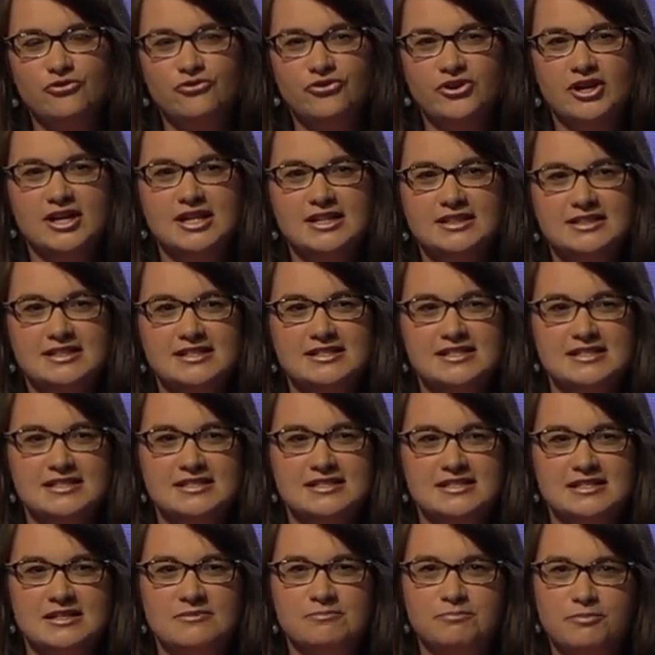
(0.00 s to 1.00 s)
feel this
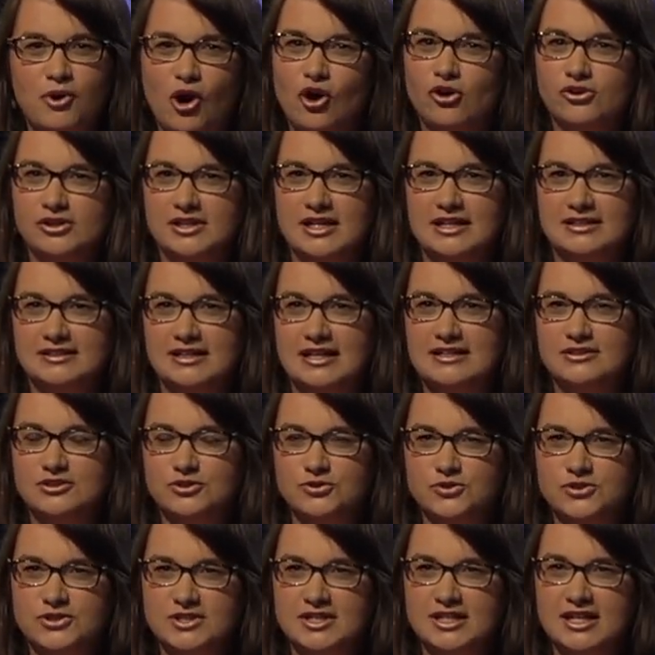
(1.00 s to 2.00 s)
is important
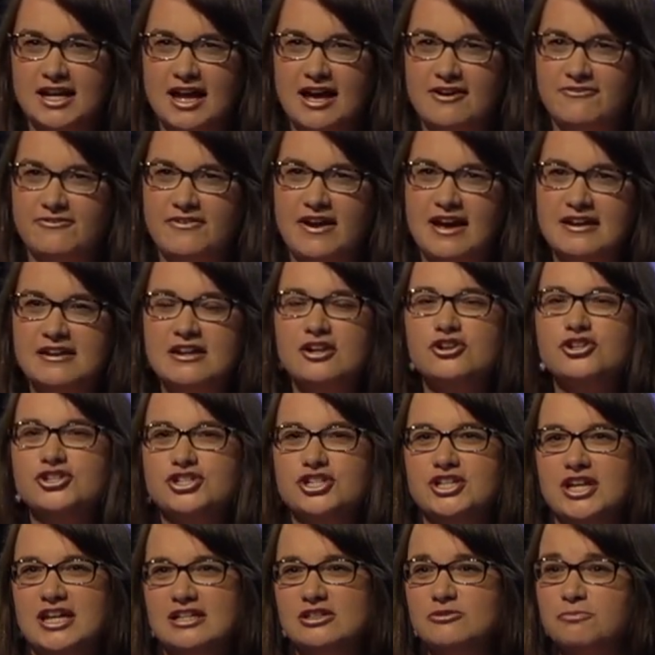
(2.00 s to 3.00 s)
and you still have
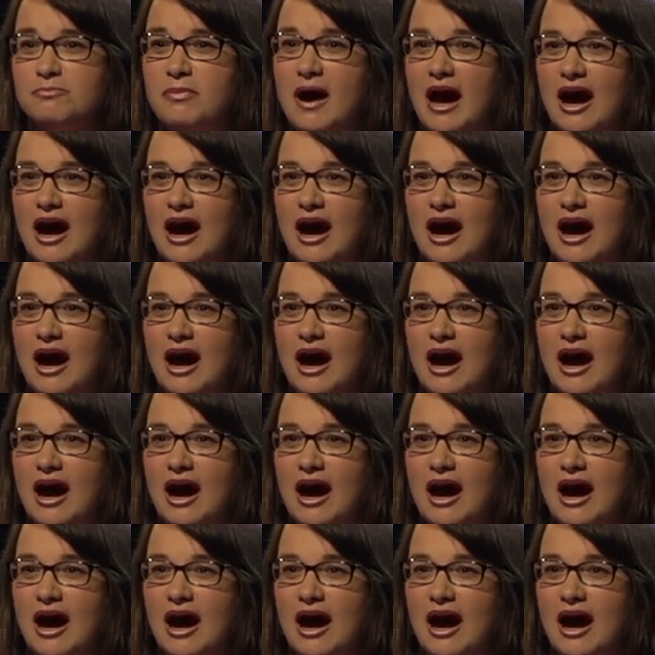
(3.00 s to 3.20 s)
energy and